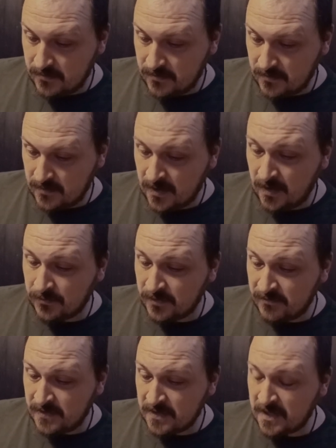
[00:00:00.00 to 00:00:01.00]
Oh, they're
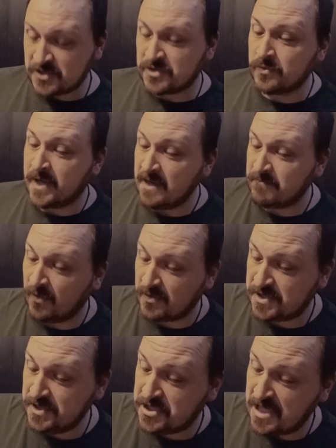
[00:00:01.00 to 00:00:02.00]
international
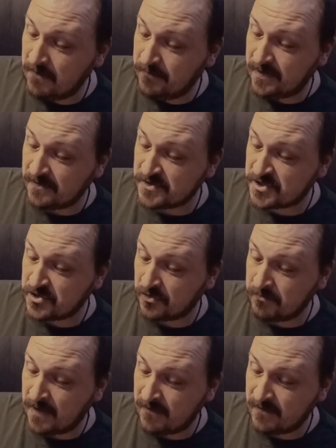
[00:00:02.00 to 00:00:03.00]
kickboxing champions, John
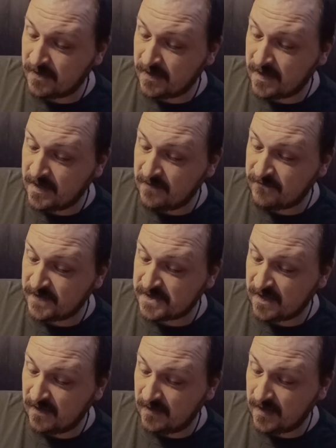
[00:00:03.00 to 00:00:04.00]
Barrett and Keith
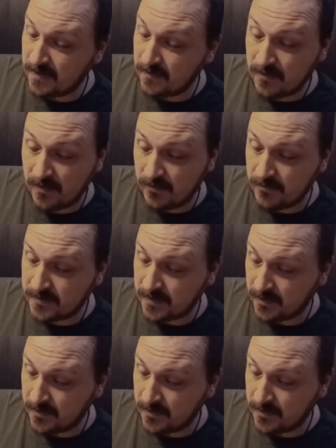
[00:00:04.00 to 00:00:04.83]
Vitale. Oh, okay.